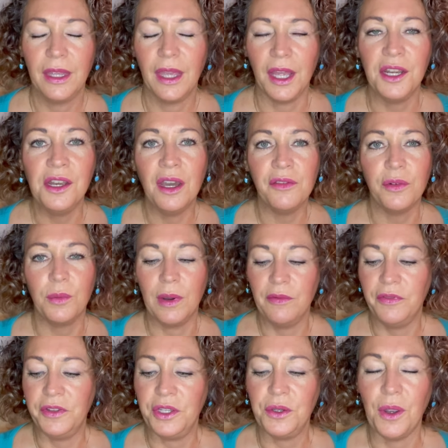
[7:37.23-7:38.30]
Another one
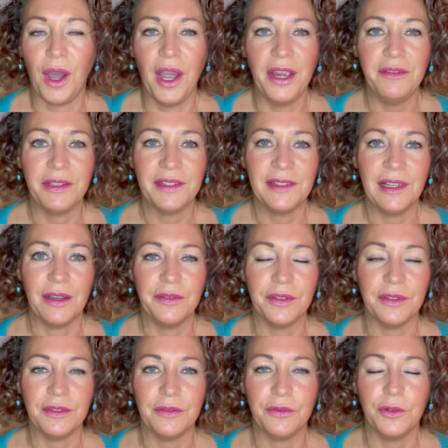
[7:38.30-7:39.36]
for you iris
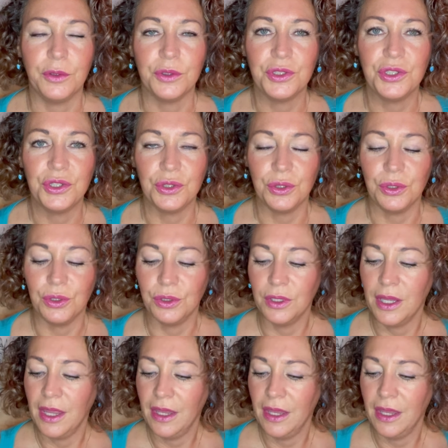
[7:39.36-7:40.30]
lovers for sure.